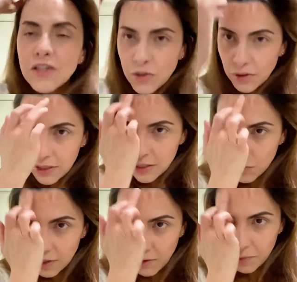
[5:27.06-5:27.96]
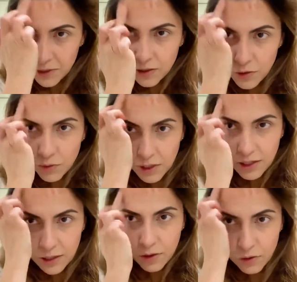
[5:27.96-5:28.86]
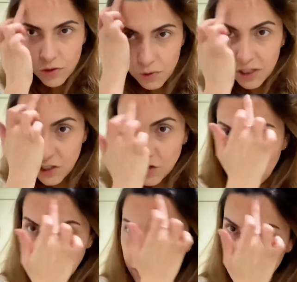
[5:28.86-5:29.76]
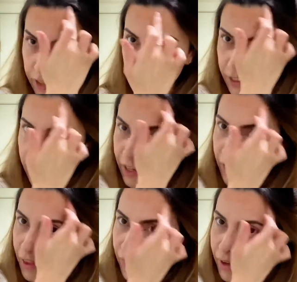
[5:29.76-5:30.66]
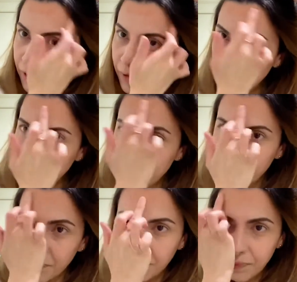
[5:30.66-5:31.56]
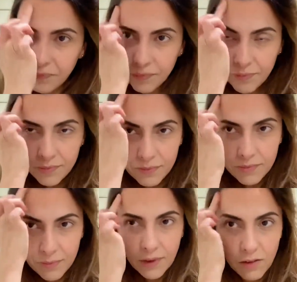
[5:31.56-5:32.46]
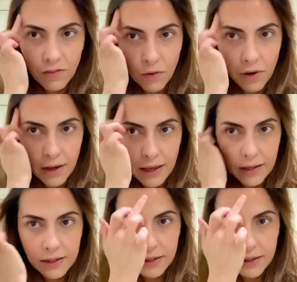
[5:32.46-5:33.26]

so this is what I've been doing, contouring just the um, forehead,